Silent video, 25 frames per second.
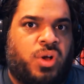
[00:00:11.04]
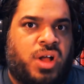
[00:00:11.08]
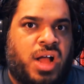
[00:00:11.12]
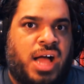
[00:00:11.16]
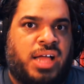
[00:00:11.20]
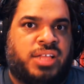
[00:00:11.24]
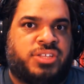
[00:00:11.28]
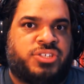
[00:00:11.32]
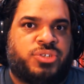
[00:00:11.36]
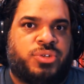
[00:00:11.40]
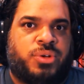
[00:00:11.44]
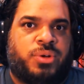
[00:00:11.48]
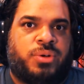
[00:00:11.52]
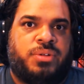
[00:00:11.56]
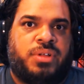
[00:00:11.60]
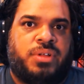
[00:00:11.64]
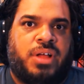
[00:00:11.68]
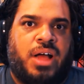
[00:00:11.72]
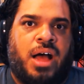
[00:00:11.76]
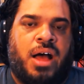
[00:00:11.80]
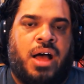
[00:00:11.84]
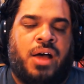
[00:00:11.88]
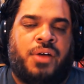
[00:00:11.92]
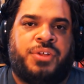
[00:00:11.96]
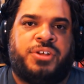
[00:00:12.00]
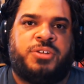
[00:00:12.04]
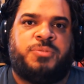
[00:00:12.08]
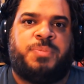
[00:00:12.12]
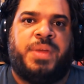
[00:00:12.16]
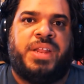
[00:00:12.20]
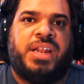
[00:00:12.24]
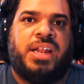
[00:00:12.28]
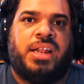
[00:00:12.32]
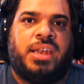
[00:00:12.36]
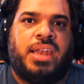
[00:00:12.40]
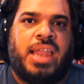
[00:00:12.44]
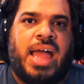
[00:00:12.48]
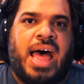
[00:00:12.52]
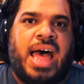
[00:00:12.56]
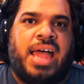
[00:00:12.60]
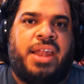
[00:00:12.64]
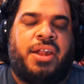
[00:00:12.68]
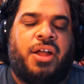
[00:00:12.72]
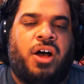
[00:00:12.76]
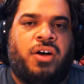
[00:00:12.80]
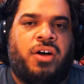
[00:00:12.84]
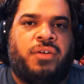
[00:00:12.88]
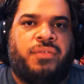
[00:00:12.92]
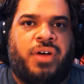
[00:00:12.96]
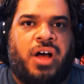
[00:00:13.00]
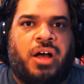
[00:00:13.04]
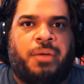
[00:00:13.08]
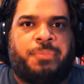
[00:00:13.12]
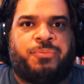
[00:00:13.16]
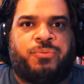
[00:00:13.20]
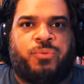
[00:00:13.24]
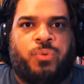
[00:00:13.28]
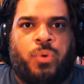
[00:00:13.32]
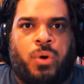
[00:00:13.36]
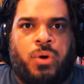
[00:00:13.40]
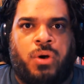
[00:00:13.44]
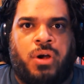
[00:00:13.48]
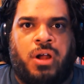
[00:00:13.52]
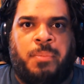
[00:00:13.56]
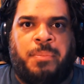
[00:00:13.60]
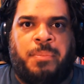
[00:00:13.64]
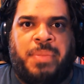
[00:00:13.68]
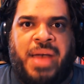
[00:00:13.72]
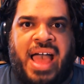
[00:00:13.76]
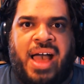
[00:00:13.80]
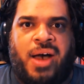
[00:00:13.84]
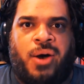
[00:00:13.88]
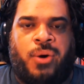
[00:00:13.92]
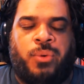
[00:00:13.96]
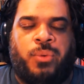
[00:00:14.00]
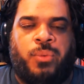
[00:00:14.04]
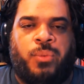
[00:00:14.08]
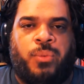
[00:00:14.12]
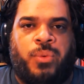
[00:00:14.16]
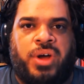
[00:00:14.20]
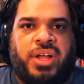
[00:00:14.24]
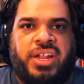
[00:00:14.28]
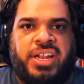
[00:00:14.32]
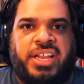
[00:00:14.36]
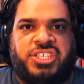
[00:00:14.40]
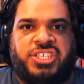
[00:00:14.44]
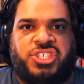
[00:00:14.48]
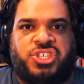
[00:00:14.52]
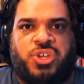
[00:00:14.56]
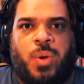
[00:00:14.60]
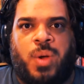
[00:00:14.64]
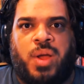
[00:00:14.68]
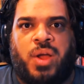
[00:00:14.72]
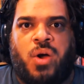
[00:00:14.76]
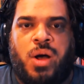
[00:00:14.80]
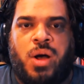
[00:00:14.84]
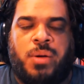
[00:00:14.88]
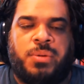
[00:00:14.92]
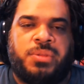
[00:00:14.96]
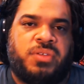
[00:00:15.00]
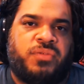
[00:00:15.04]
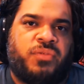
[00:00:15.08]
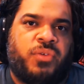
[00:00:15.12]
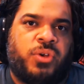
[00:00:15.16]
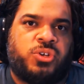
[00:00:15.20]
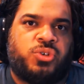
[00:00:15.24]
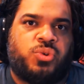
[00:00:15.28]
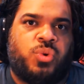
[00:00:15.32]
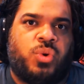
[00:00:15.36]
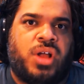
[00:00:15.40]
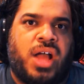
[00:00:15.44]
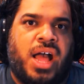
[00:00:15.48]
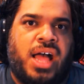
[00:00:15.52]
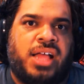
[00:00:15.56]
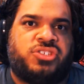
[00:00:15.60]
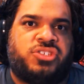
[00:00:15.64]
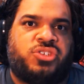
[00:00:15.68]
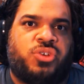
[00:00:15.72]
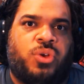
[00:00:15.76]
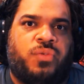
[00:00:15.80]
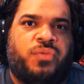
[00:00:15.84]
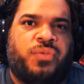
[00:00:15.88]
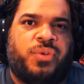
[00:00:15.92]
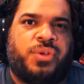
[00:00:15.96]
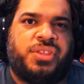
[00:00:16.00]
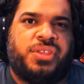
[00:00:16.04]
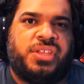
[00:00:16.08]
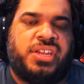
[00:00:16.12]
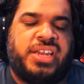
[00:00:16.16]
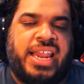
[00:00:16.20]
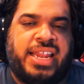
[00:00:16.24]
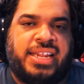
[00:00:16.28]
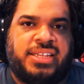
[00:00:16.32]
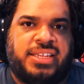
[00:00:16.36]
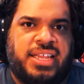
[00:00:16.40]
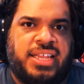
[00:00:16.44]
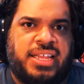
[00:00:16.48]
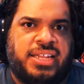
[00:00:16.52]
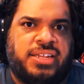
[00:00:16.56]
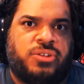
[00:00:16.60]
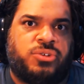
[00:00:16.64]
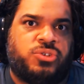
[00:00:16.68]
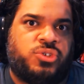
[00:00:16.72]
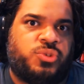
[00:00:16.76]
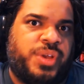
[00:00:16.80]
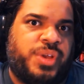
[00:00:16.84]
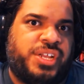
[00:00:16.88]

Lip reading: Console. There's been a lot of uproar about what is going on with the Virtual Console for the Nintendo